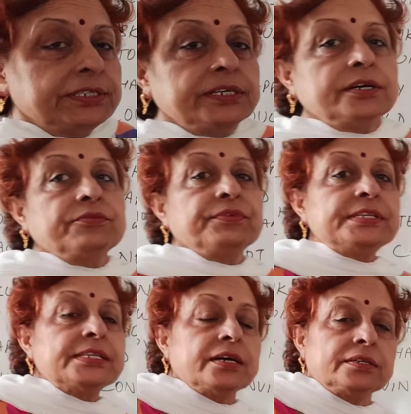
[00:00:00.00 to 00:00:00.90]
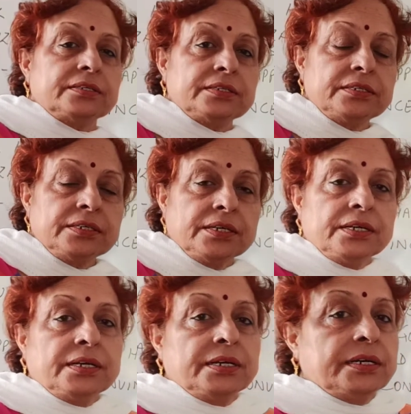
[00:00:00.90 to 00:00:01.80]
the wizard
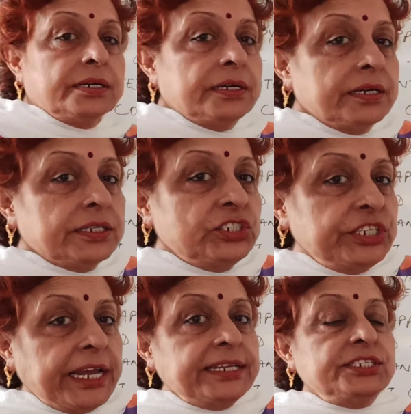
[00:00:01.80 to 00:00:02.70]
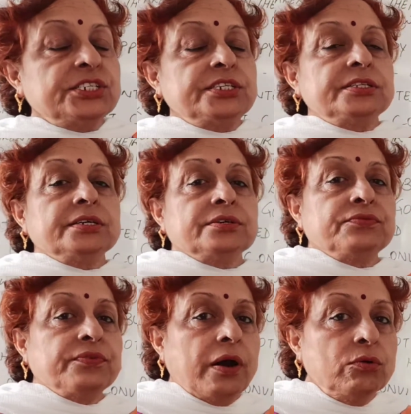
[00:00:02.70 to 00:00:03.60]
changed the
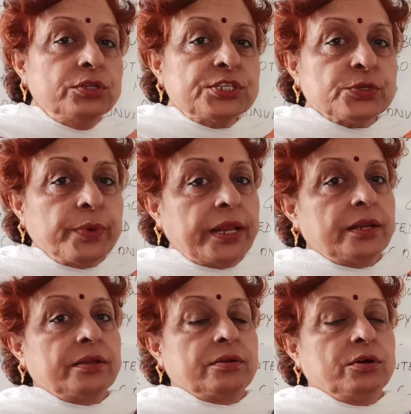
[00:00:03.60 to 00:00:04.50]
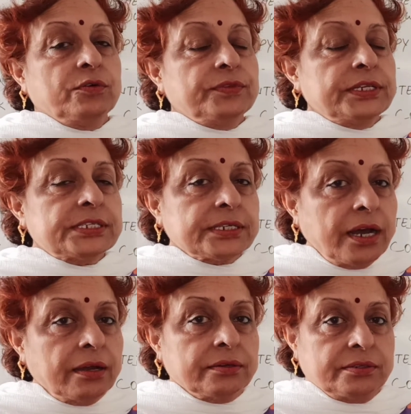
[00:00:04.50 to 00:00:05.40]
foul smell of the
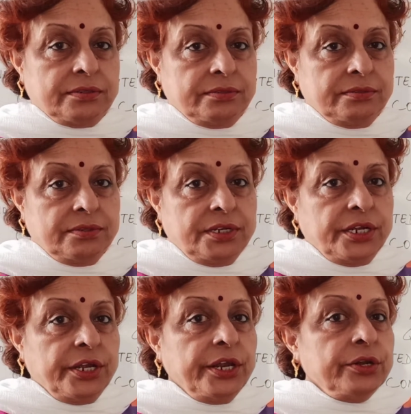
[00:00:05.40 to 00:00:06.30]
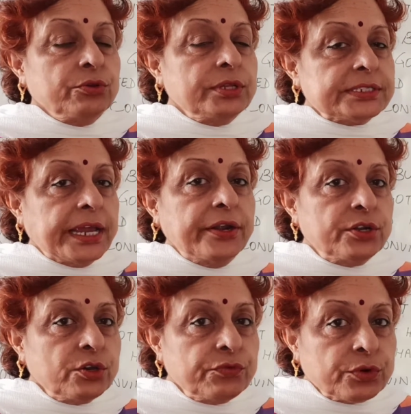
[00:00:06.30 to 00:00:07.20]
skunk into the scent
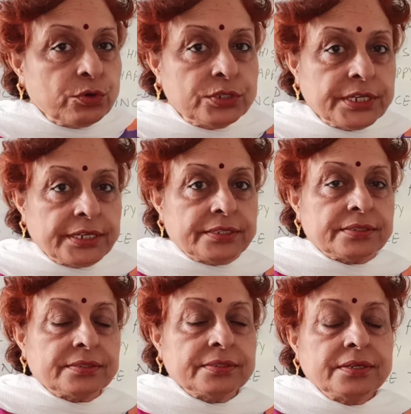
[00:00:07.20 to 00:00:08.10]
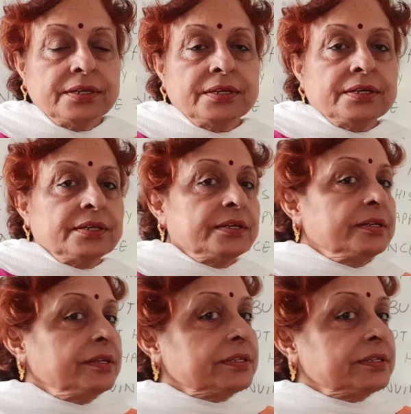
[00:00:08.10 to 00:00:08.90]
of roses, the